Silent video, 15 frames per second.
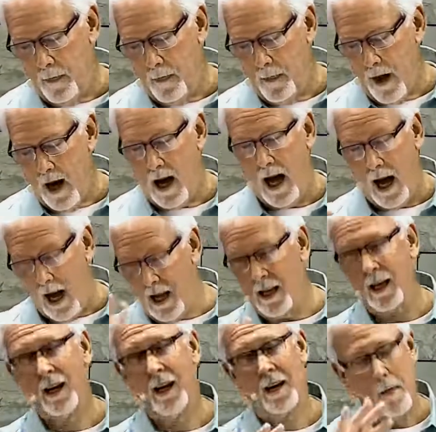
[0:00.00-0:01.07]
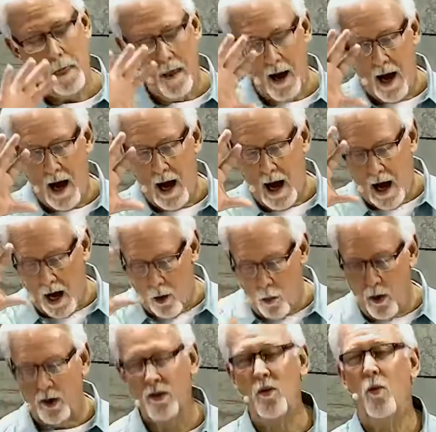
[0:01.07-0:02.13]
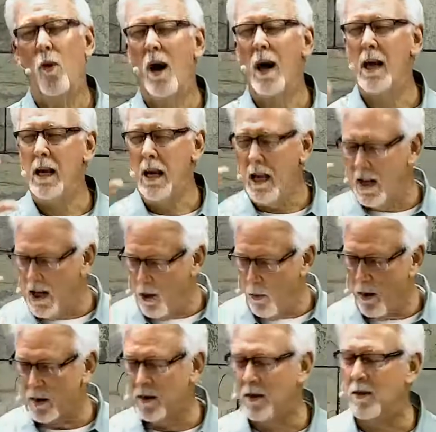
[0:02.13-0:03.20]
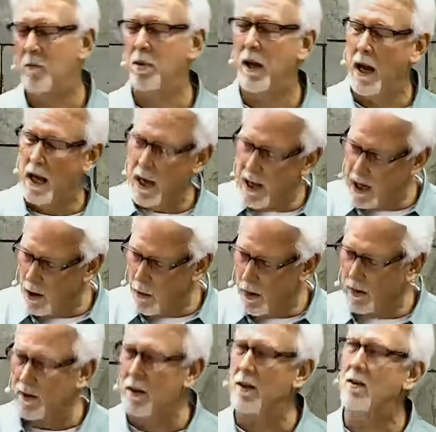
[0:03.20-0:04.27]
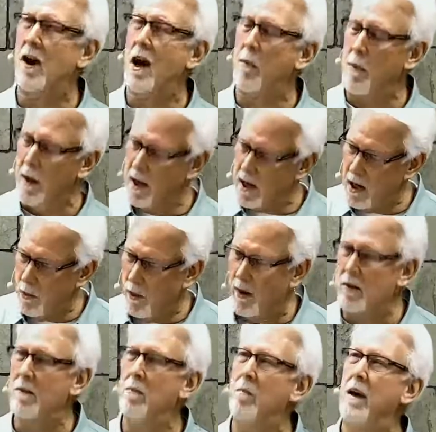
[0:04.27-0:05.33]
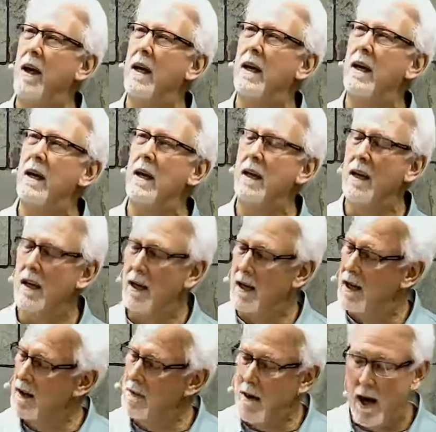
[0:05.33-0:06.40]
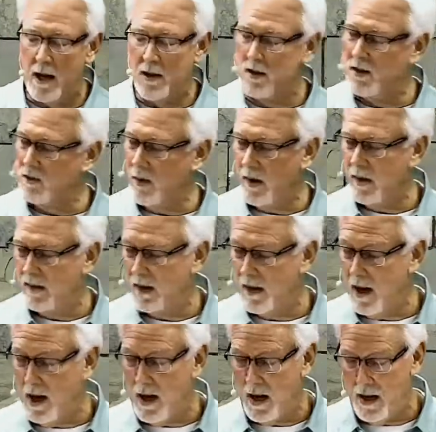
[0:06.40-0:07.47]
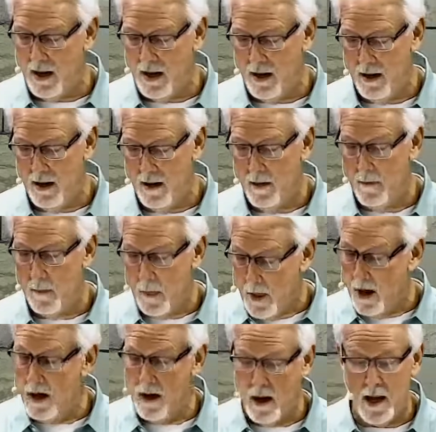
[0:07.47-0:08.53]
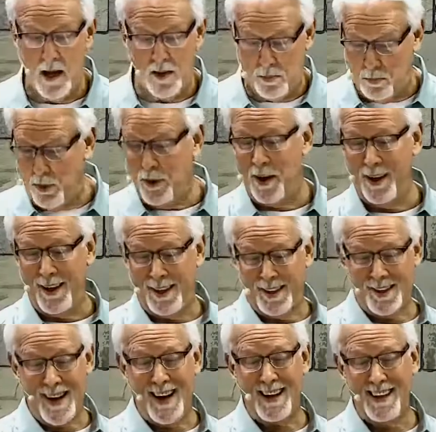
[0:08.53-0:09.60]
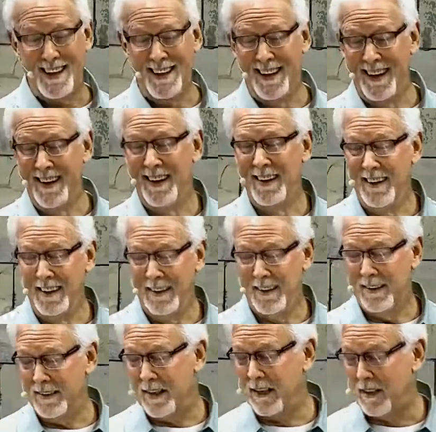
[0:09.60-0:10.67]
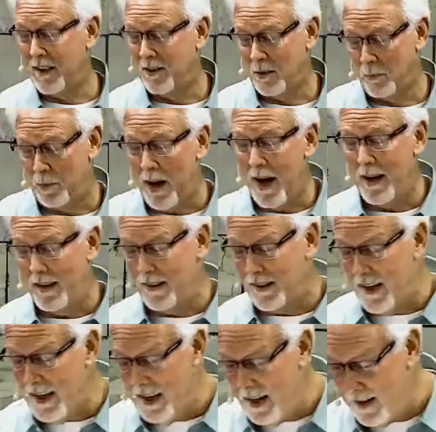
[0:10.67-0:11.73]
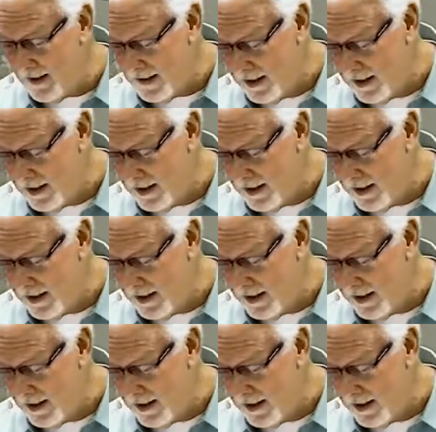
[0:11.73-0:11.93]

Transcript: I, I, I wasn't whining and I wasn't complaining and I wasn't griping and I wasn't begging. I just trusted God. He's pretty excited that they supplied his needs.